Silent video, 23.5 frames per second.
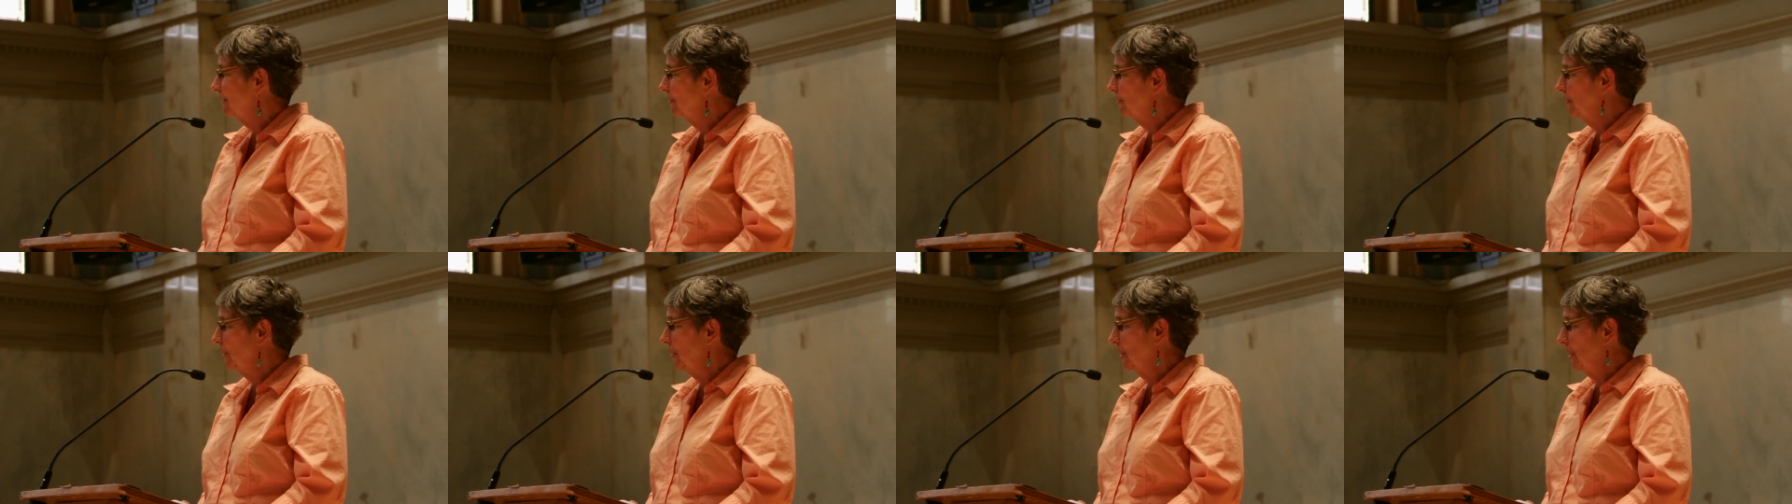
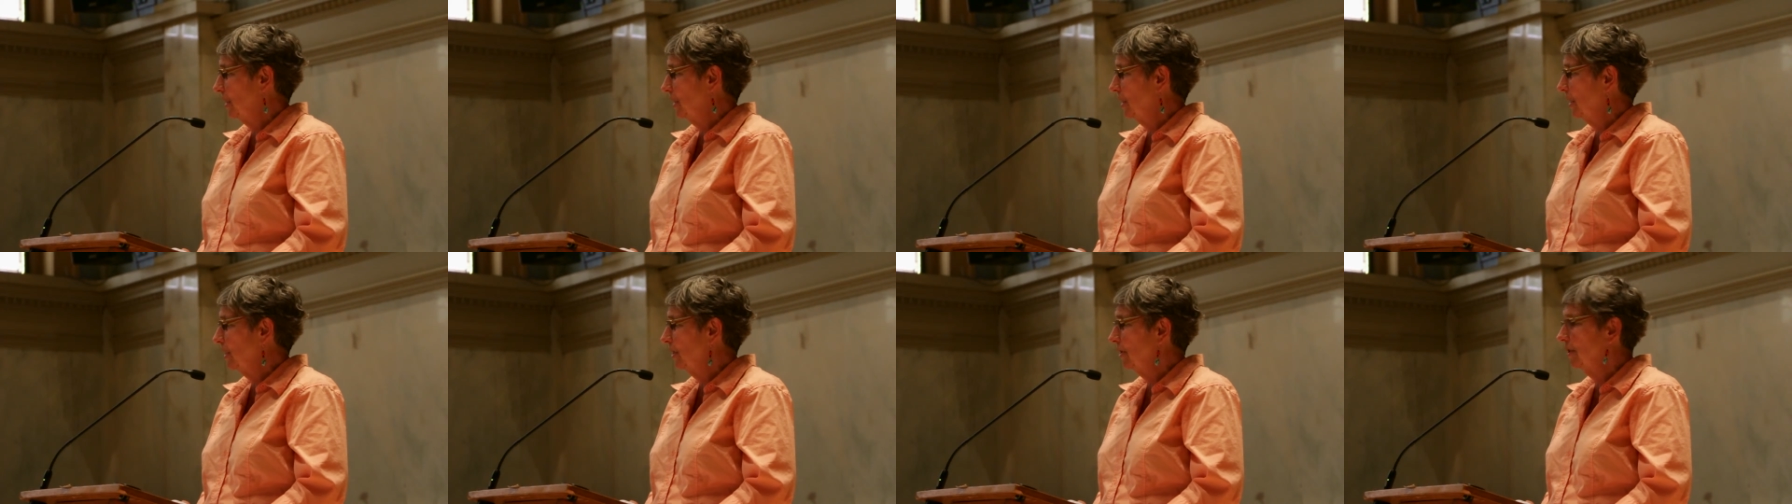if the
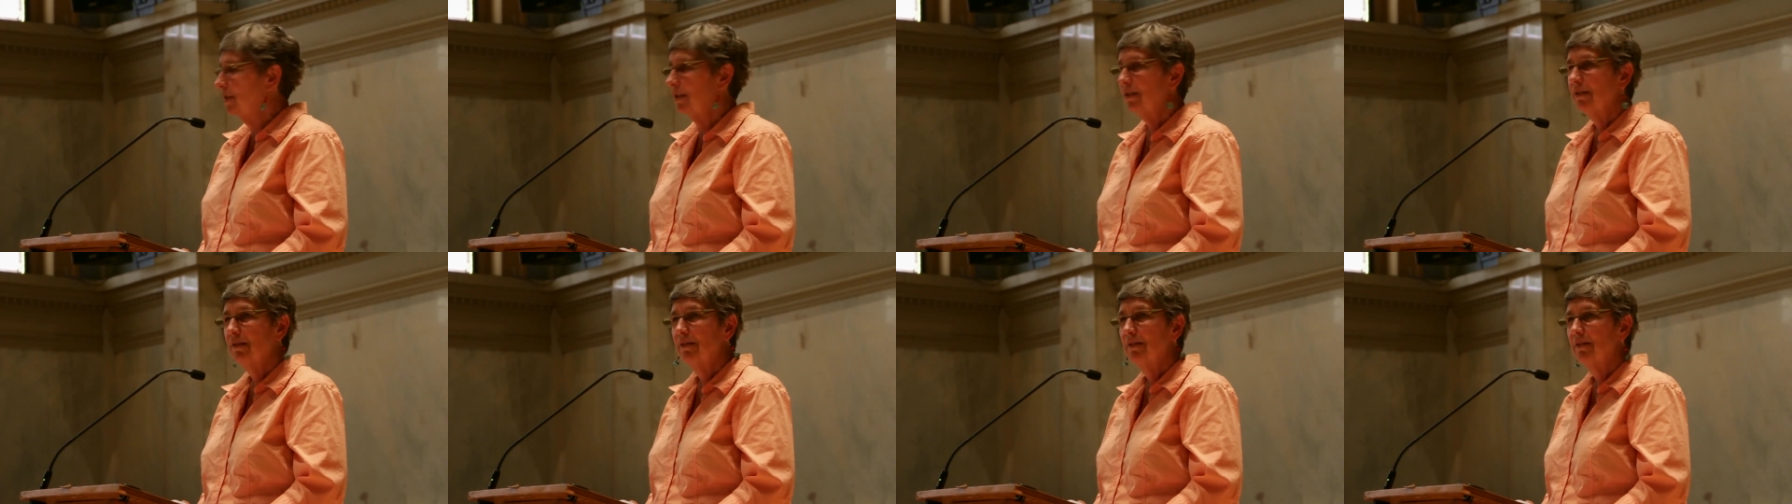
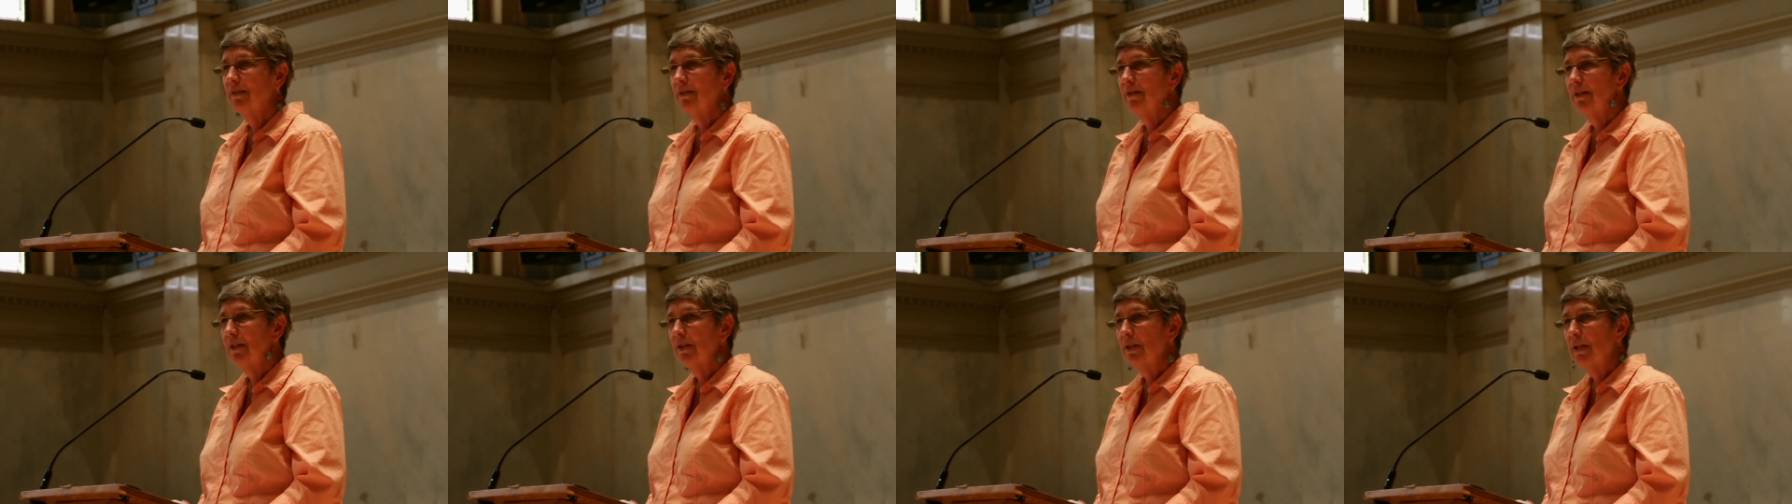decision
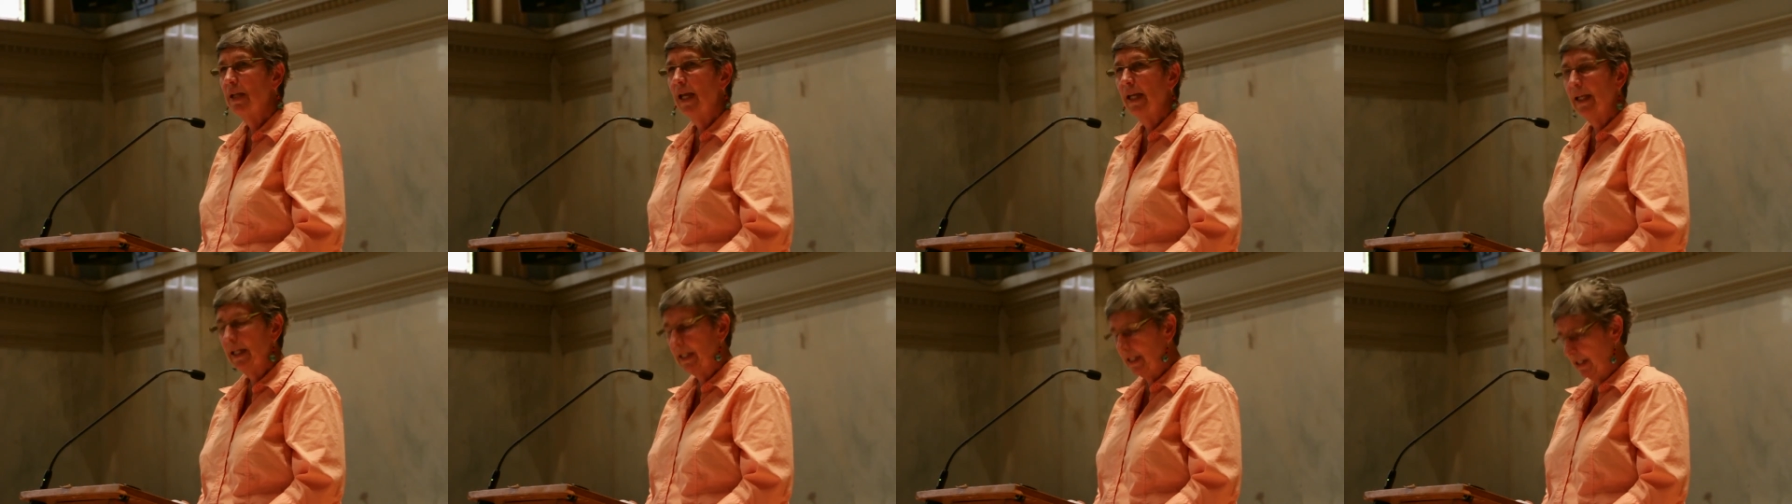is
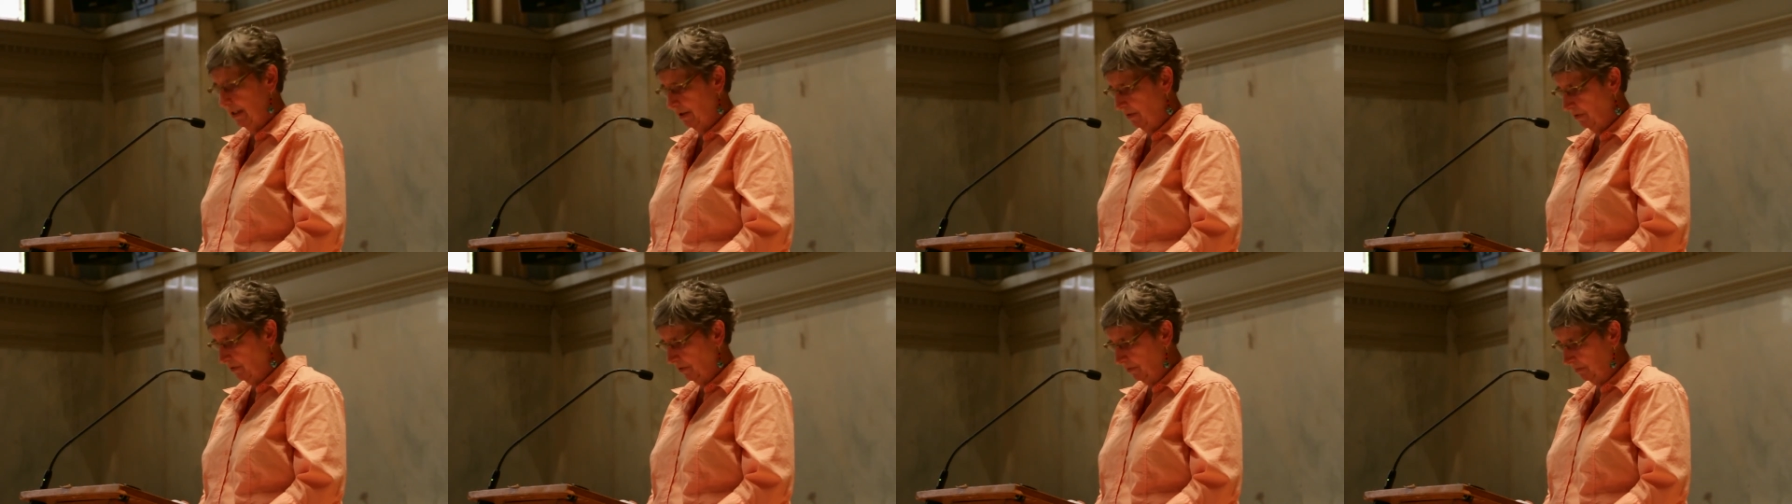
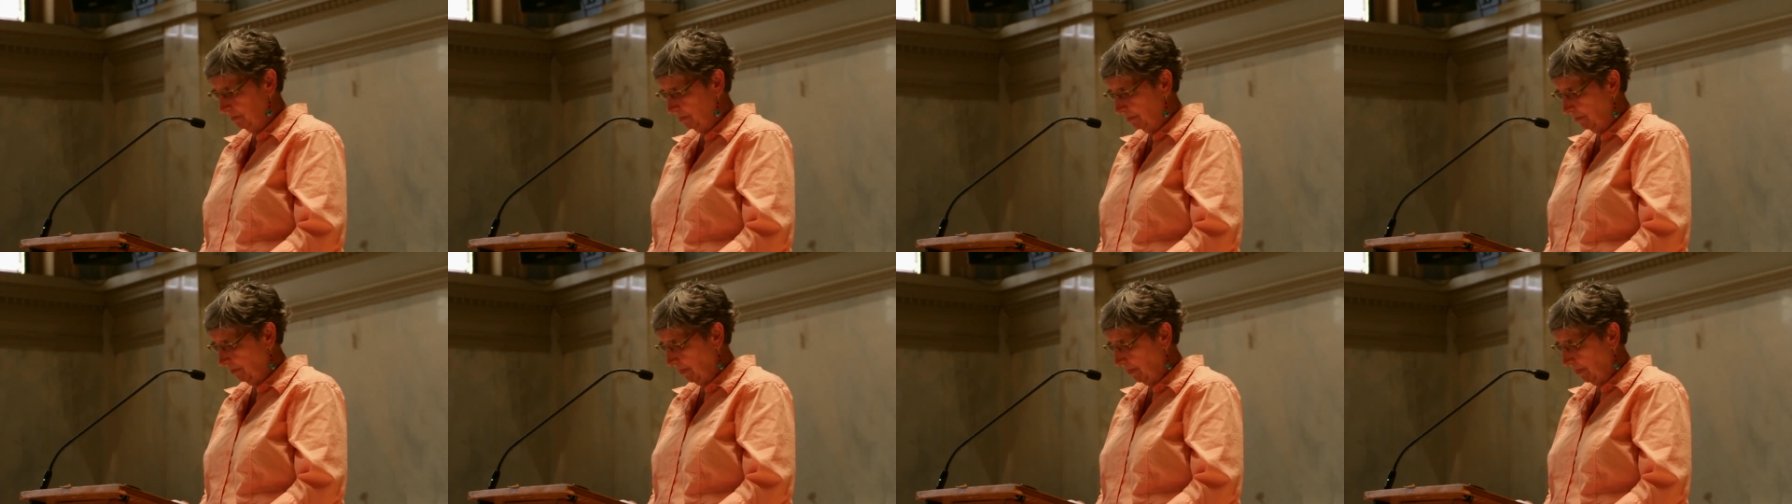negative.